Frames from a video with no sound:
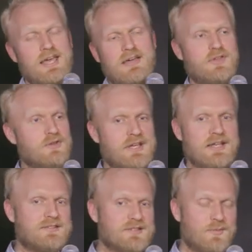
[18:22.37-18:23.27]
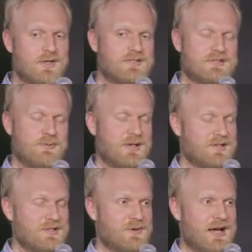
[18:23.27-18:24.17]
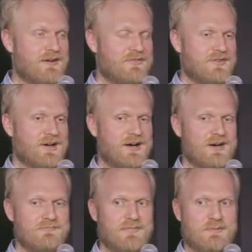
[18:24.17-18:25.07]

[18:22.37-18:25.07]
if you need someone to speak on your behalf, um,